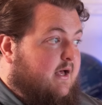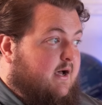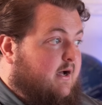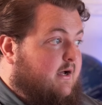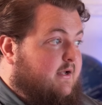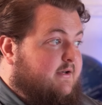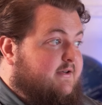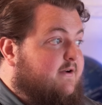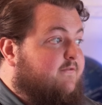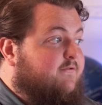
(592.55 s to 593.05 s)

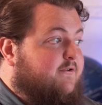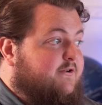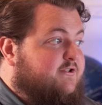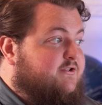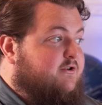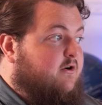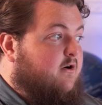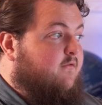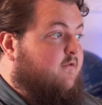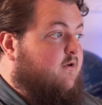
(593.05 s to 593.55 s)
a different
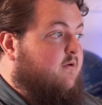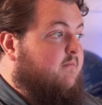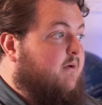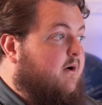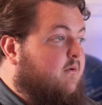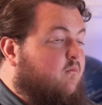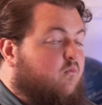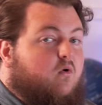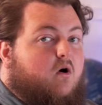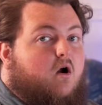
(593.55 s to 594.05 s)
server,
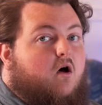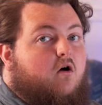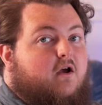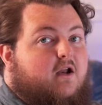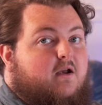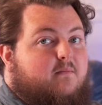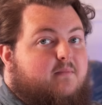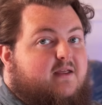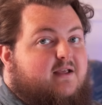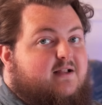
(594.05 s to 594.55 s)
but we're all
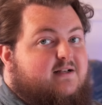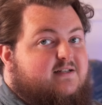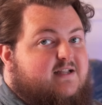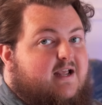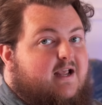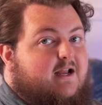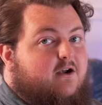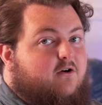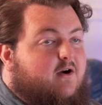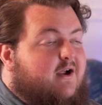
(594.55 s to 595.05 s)
going to be
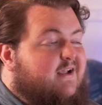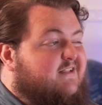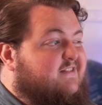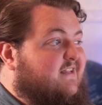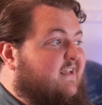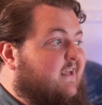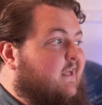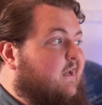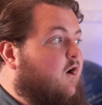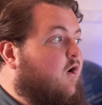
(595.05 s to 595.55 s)

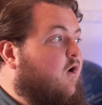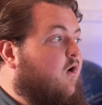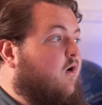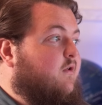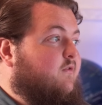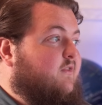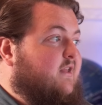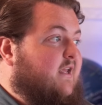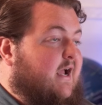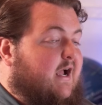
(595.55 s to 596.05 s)
containerizing it
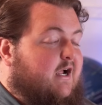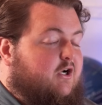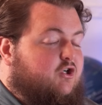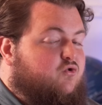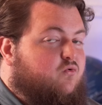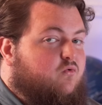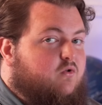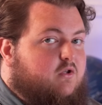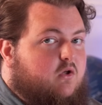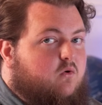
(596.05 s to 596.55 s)
on the
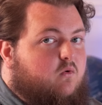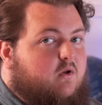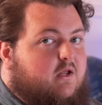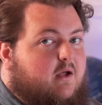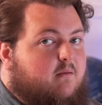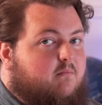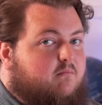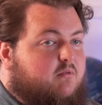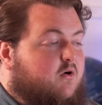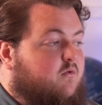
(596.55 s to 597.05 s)
actual
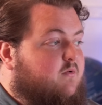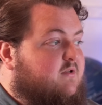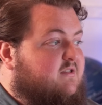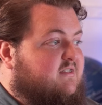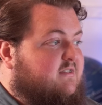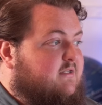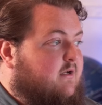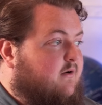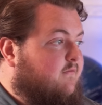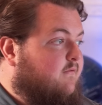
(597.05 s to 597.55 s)
UDM Pro
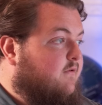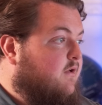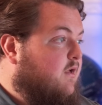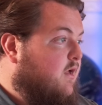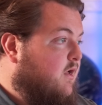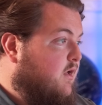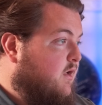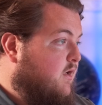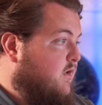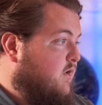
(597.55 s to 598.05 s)
itself.
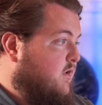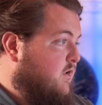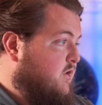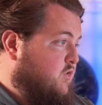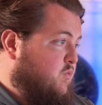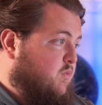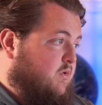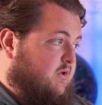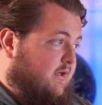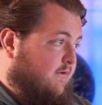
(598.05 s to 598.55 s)

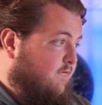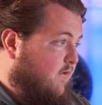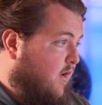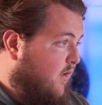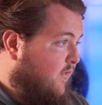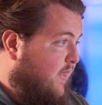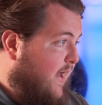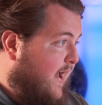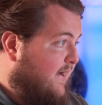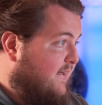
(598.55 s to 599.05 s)
So we'll leave
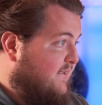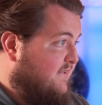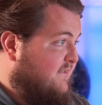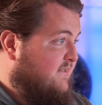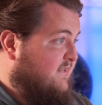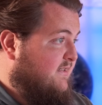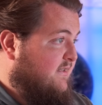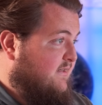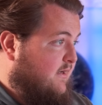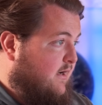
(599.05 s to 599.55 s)
all that
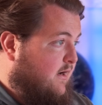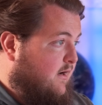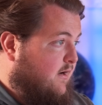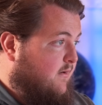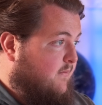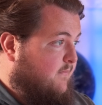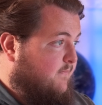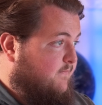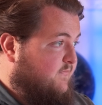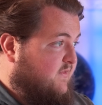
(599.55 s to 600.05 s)
as
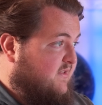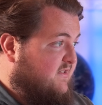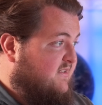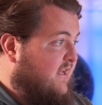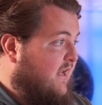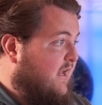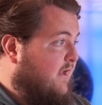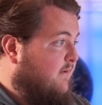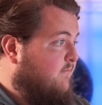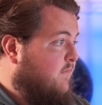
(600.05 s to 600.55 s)
the
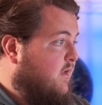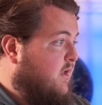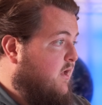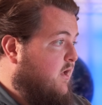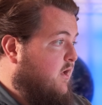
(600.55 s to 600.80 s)
same.